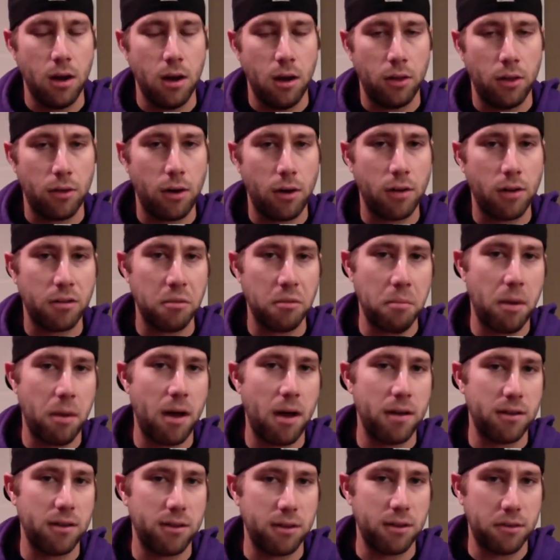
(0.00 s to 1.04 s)
There are some
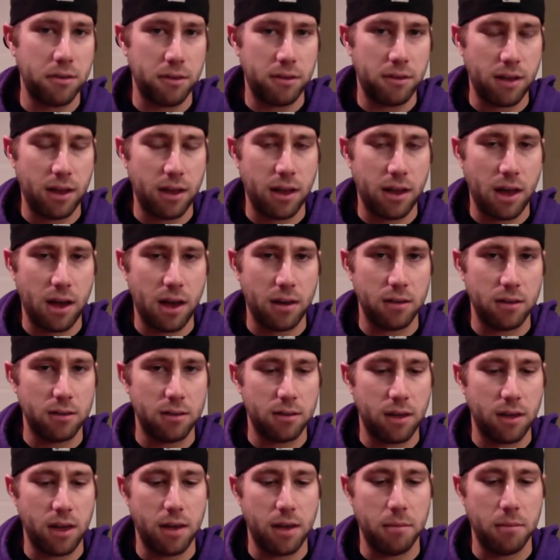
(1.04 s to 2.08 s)
positives to take out of this
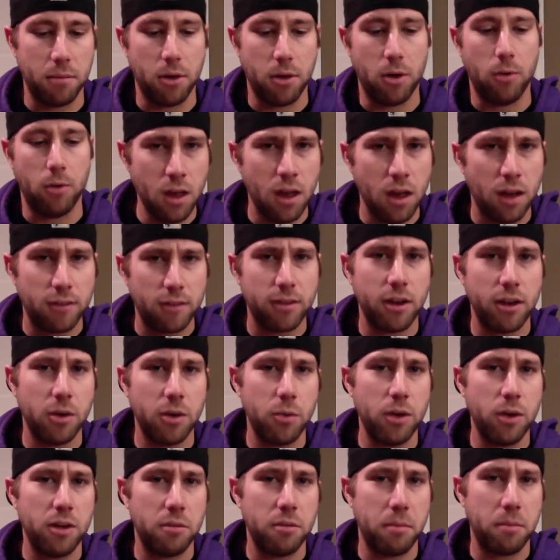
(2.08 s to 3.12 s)
game, though. I said in
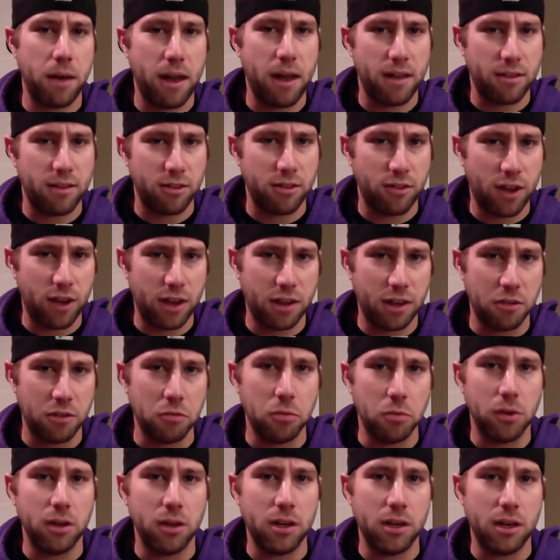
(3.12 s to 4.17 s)
weeks past the
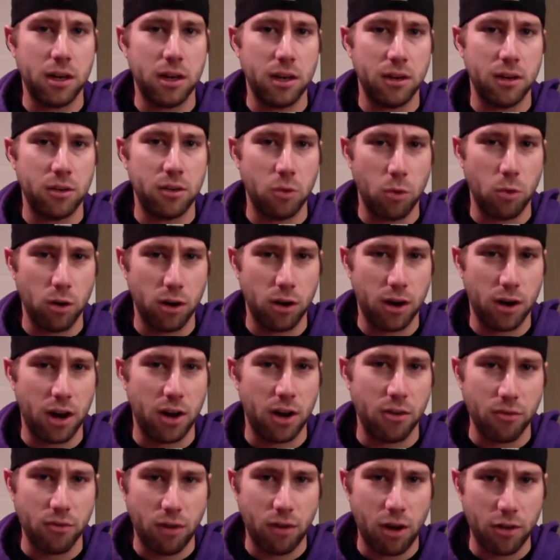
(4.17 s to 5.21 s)
Vikings really needed to work
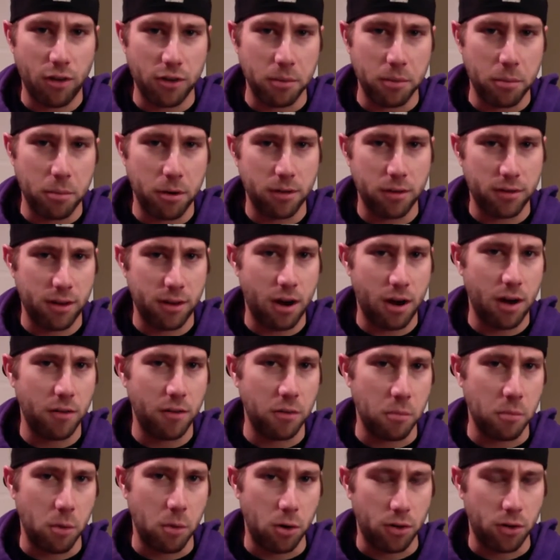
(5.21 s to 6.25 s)
on involving Percy
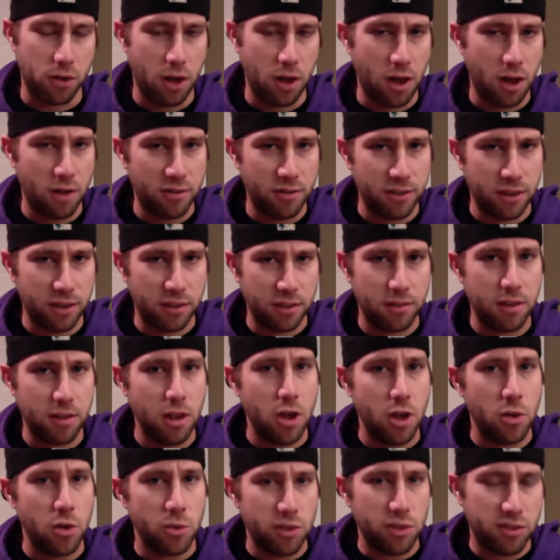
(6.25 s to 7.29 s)
Harvin more in the offense.
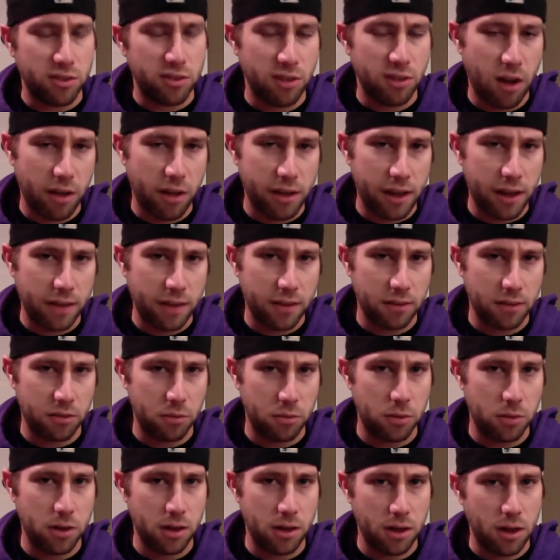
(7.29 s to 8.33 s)
We saw that this
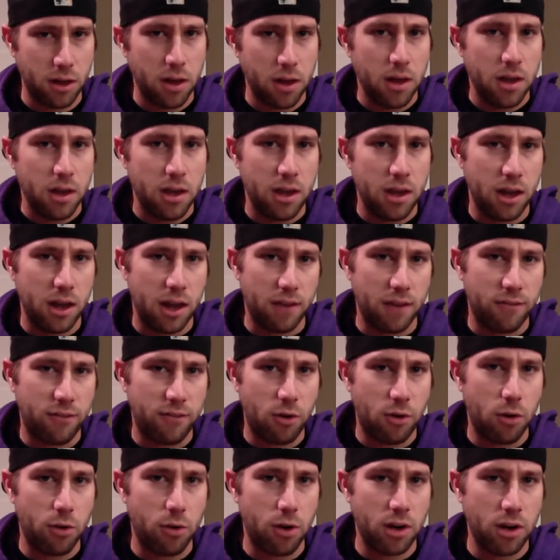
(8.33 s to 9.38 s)
week. He got
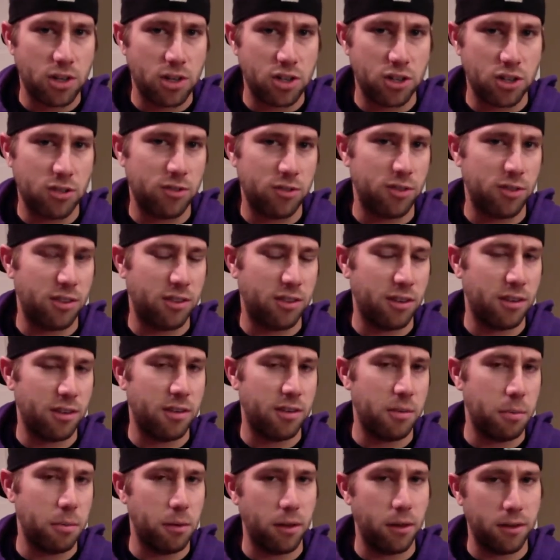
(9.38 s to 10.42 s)
4 rushes for
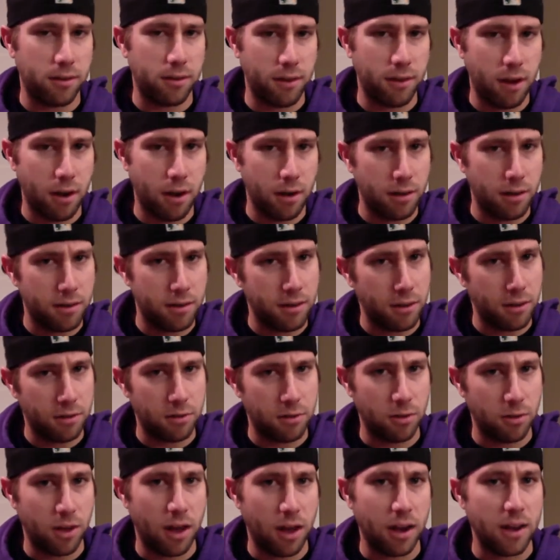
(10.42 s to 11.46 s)
60-plus yards. He also
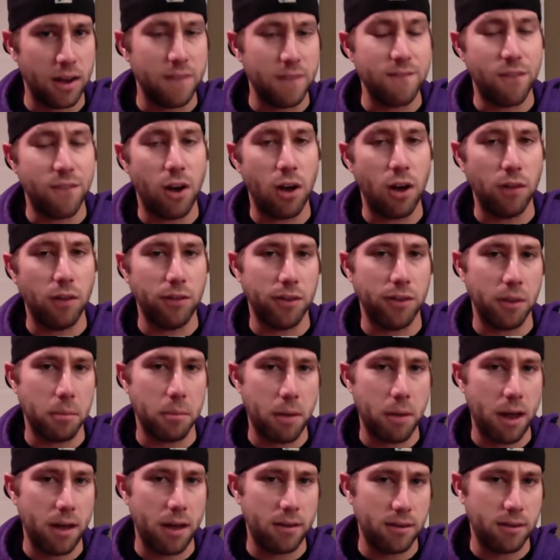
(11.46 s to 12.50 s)
got involved in the
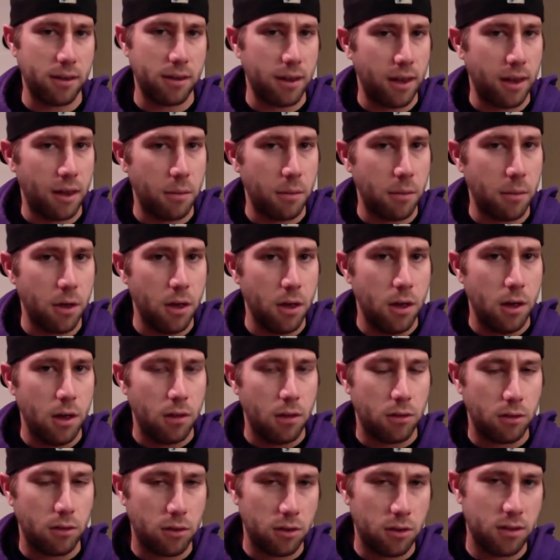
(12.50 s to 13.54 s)
passing game.
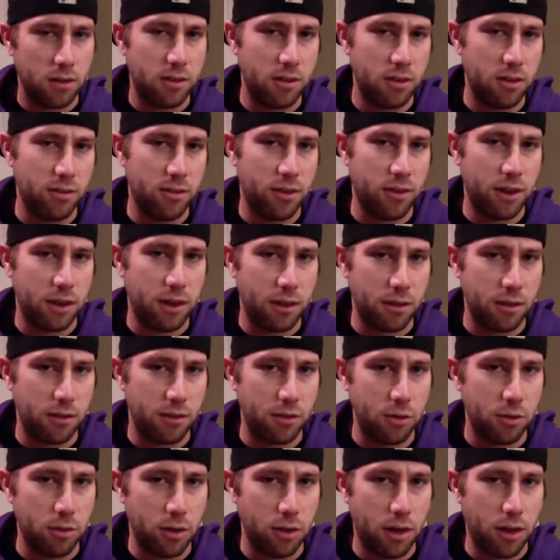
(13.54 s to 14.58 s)
So good to see the Vikings
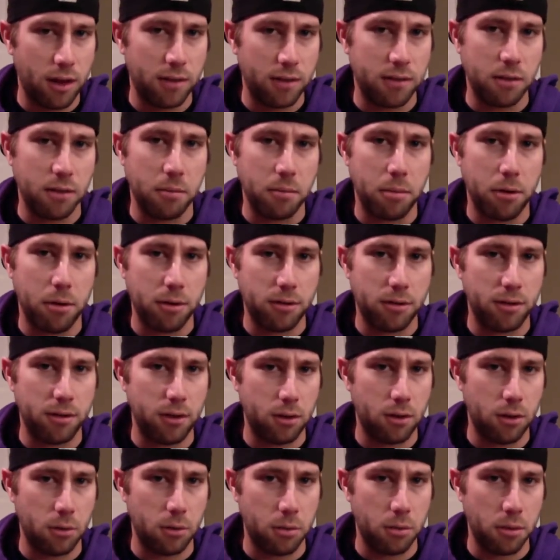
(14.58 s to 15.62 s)
utilizing Percy a
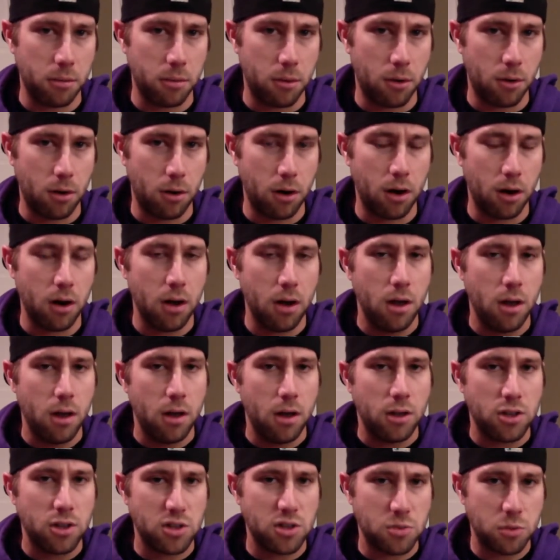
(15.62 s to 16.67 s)
little bit more.
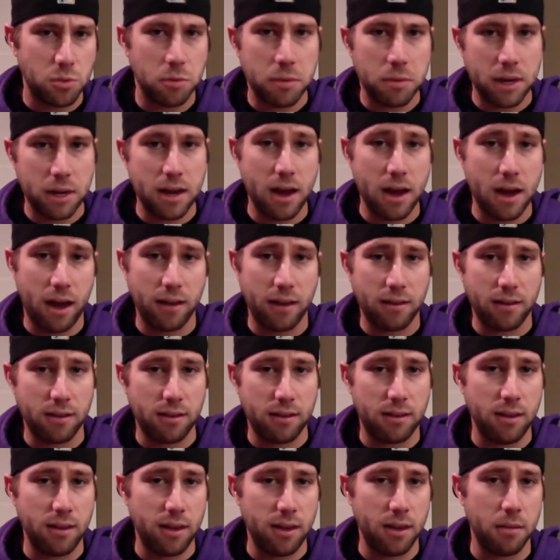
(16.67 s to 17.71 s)
Just would be nice to
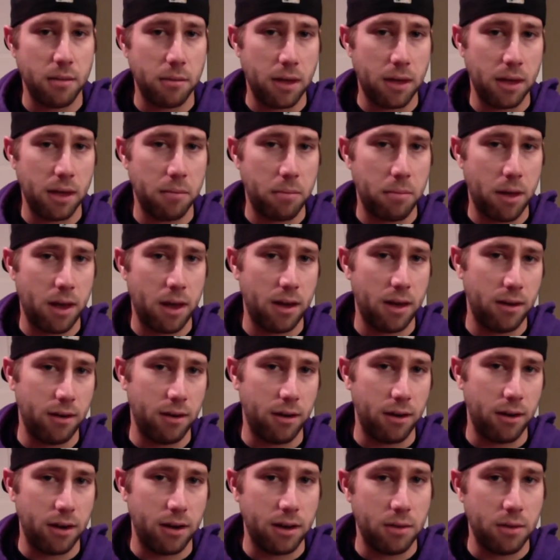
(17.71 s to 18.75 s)
see him get pay
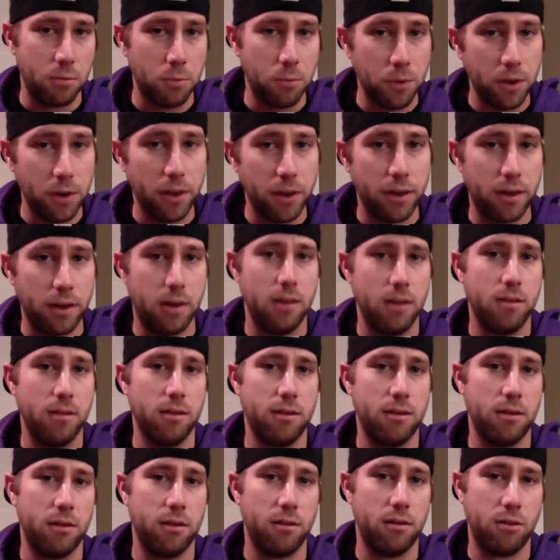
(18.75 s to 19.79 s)
dirt. He really needs to
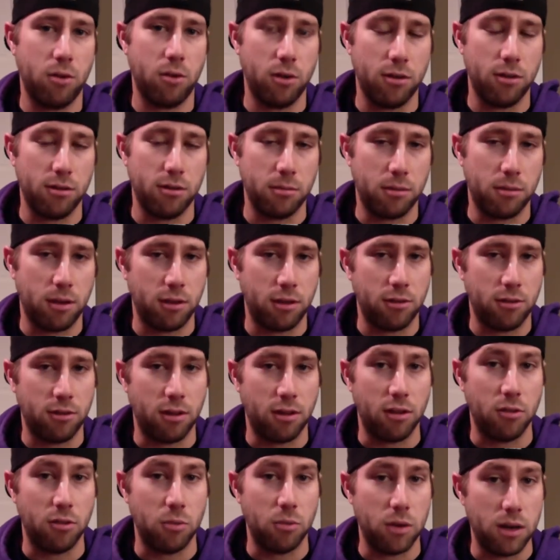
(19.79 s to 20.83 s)
start scoring some
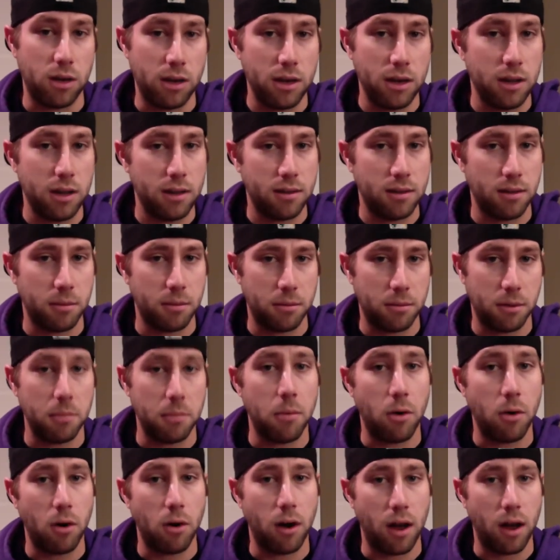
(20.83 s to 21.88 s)
touchdowns. We need something
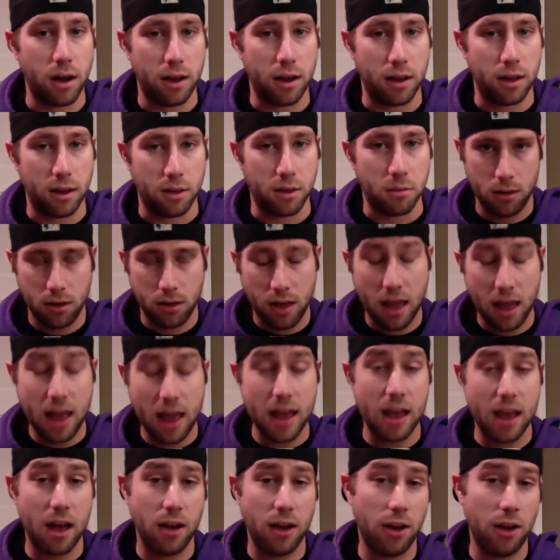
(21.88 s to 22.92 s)
more out of him.
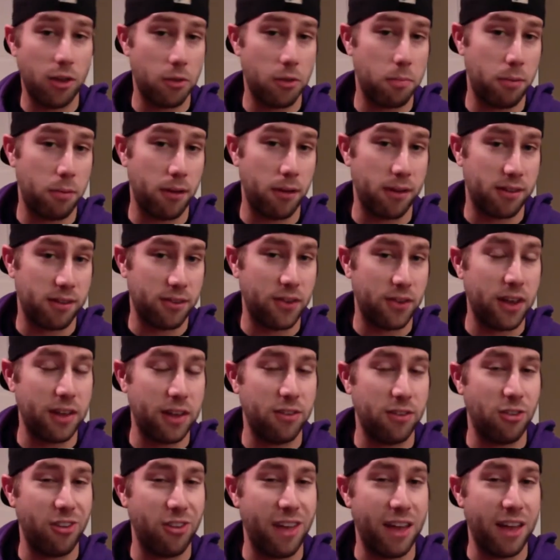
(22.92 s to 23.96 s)
Hey, another plus. The
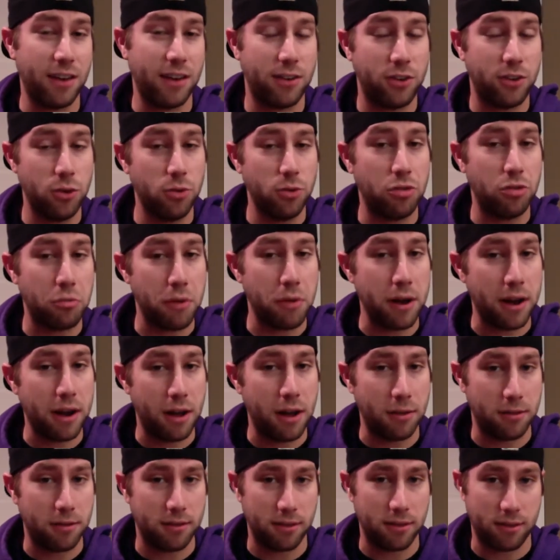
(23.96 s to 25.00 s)
Vikings only had 2
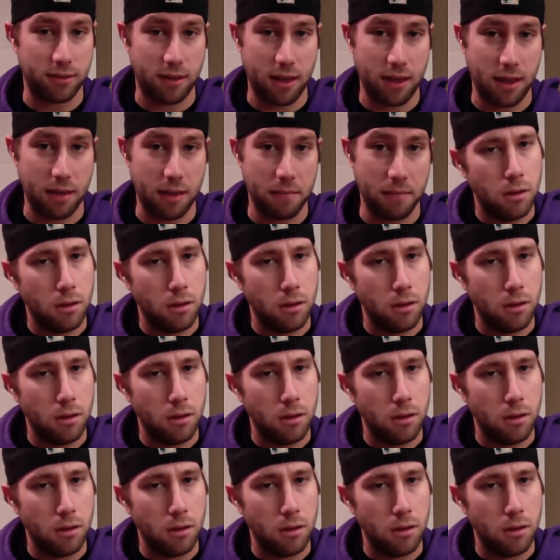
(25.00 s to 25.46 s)
3-and-outs this game.